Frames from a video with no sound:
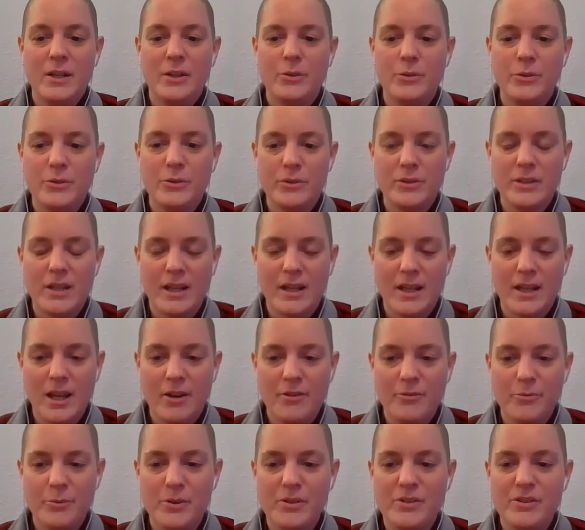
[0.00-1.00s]
good to take care
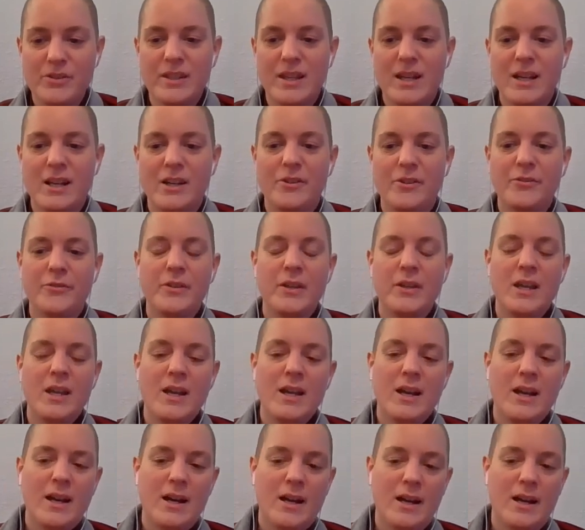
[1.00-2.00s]
of oneself.
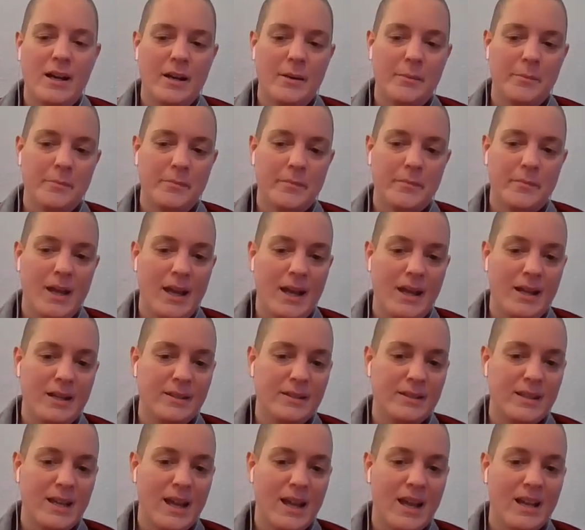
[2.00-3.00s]

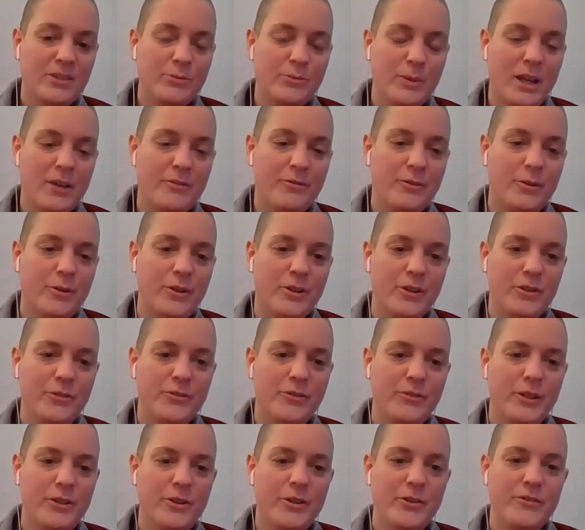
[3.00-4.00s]
And as we have heard
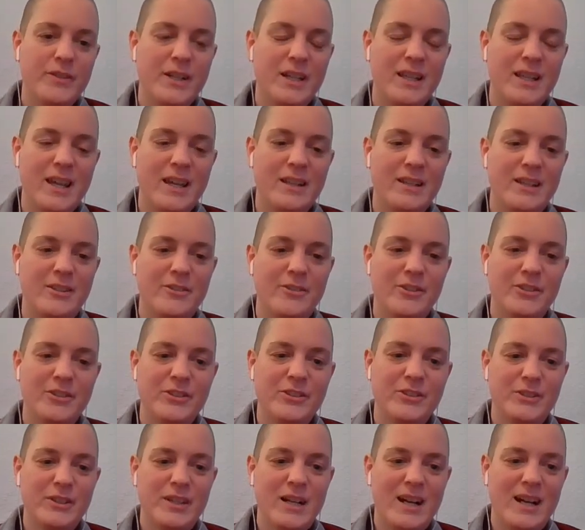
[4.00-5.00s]
over and over again in
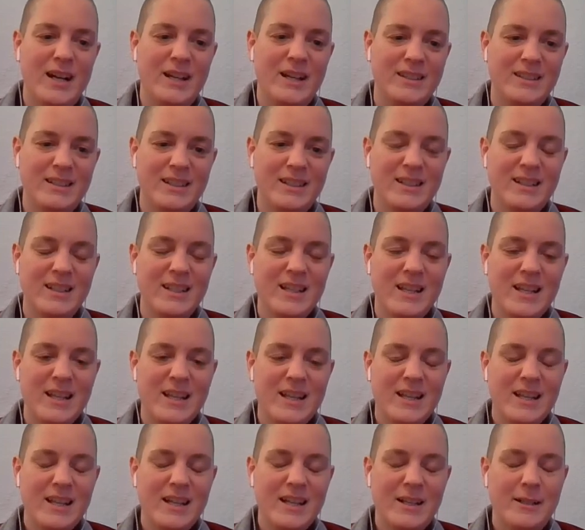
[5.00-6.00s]
also other
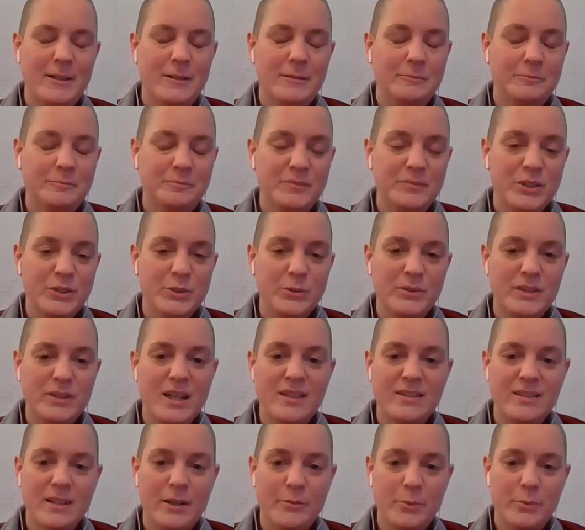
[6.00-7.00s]

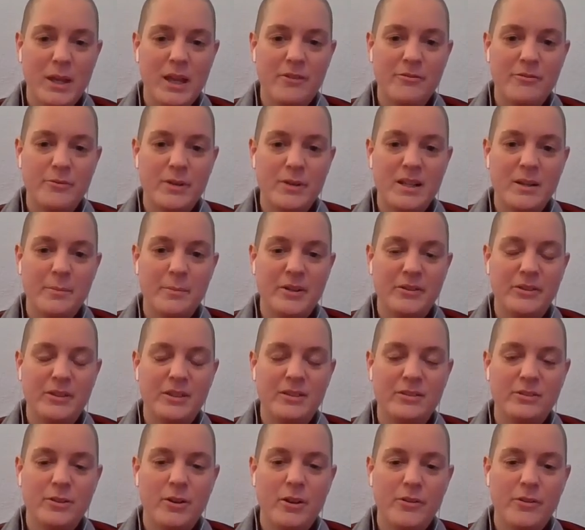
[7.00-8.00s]
suttas that we have read about
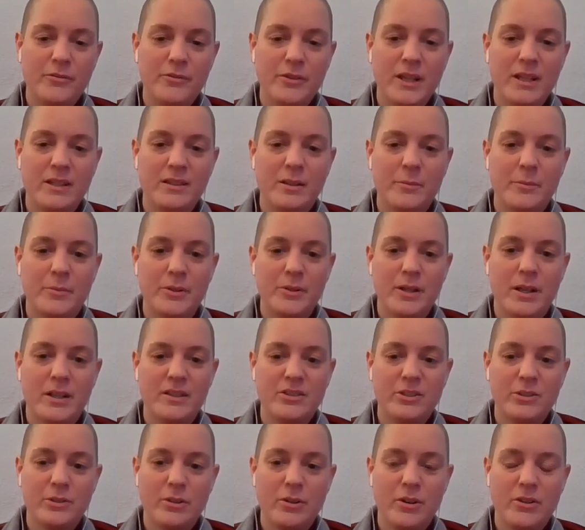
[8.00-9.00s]
this conflict, the Buddha
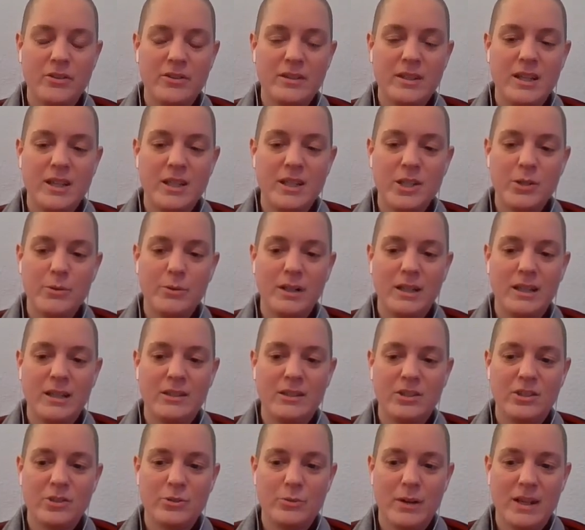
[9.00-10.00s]
is continually
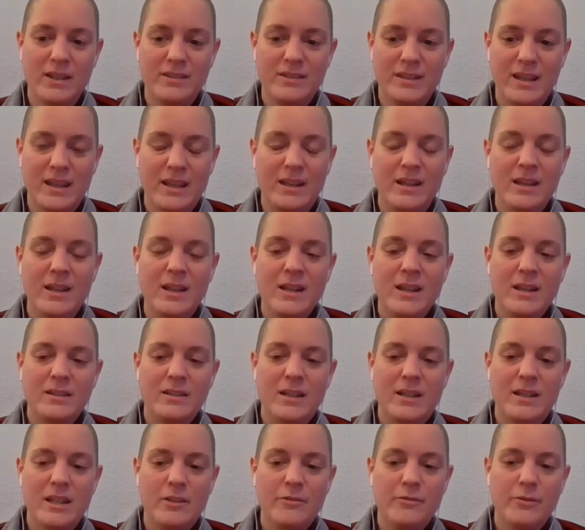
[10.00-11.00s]
stressing
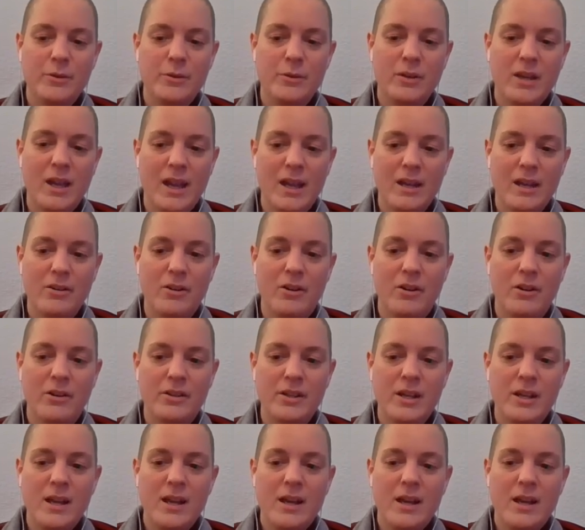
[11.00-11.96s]
that if you cannot